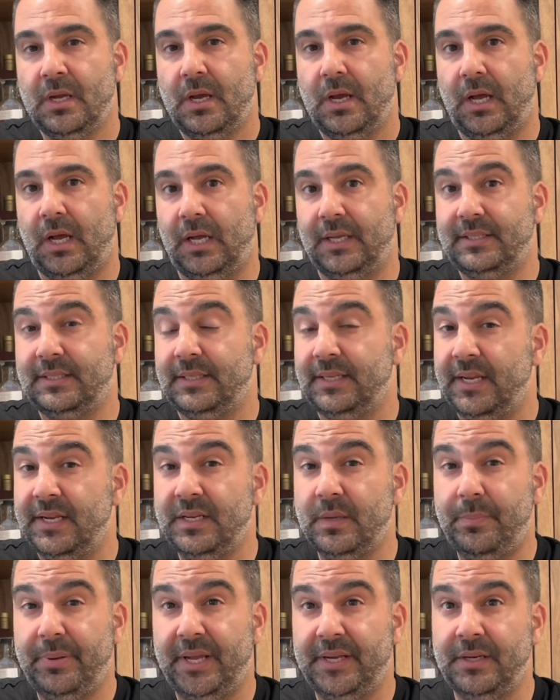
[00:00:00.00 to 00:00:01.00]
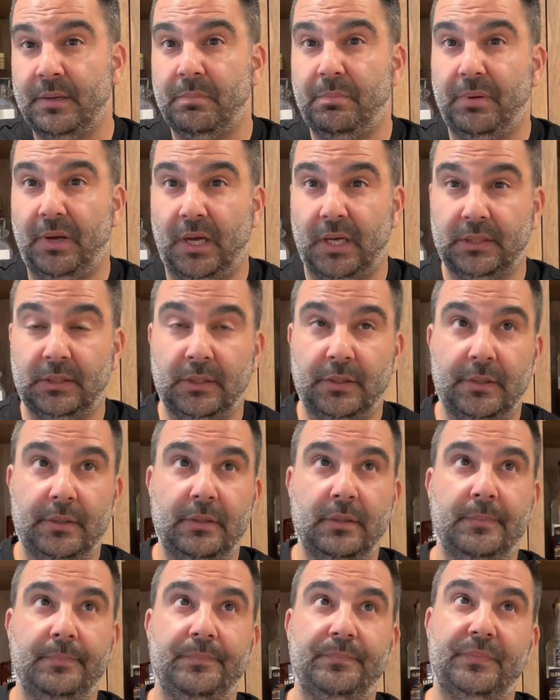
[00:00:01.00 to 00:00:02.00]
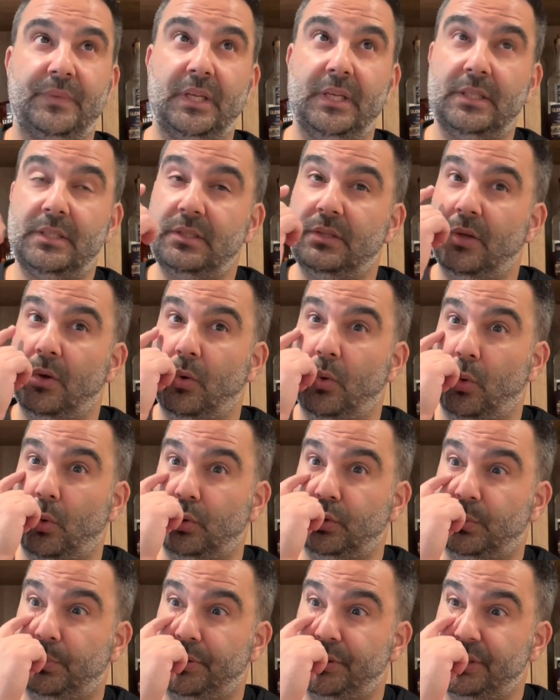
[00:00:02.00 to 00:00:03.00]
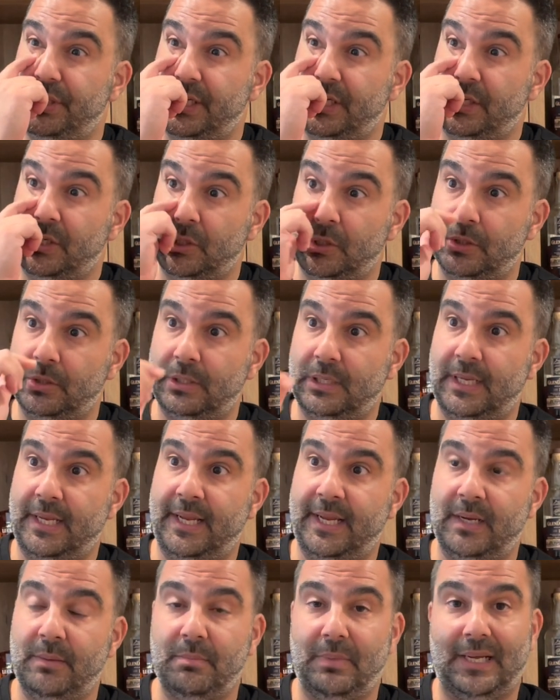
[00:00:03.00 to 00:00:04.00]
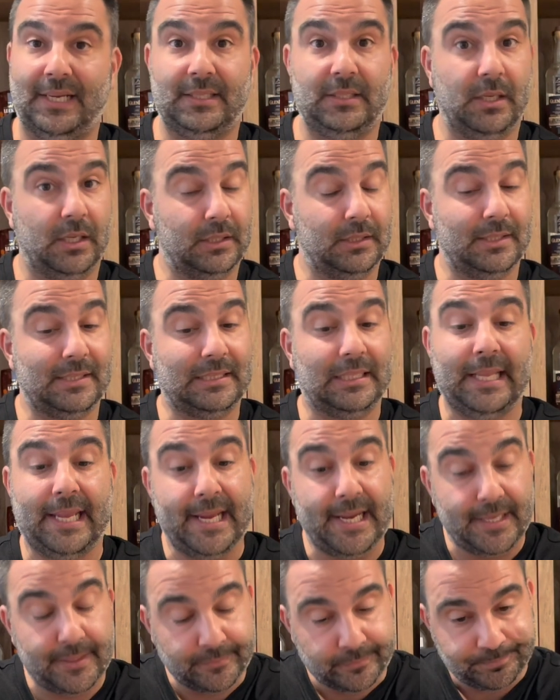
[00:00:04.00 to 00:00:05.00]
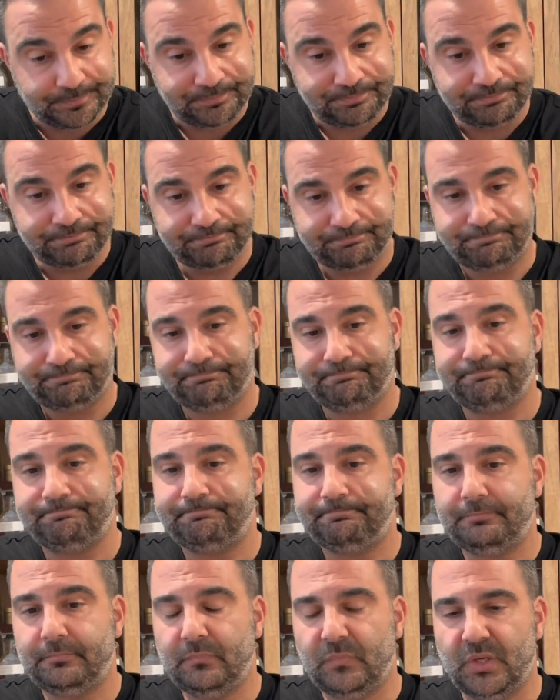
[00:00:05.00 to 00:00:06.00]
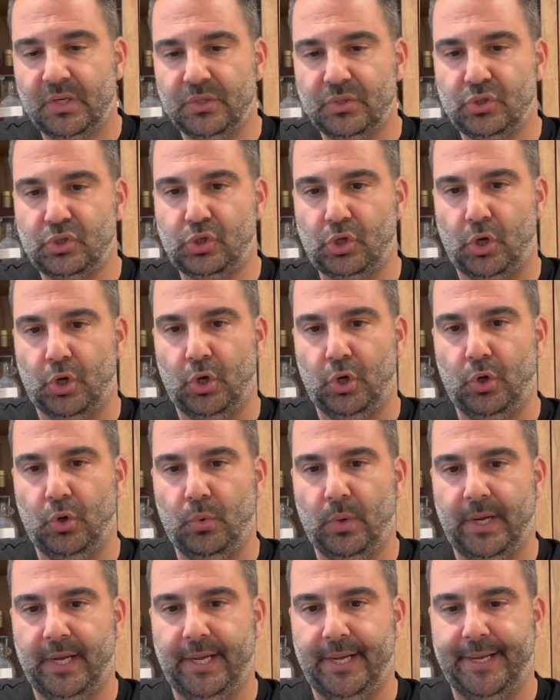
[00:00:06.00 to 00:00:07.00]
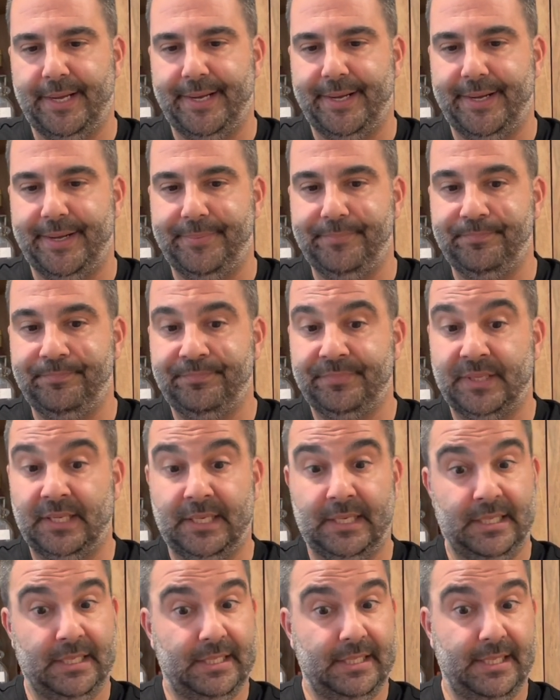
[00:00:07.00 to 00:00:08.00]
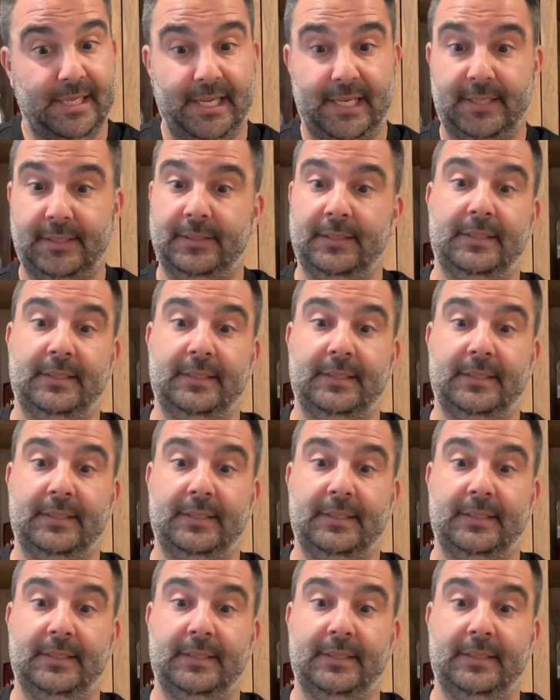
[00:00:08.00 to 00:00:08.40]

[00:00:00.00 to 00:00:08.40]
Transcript: It's an independent bottler. It's the Old Particular line by Douglas Lane. So, yeah,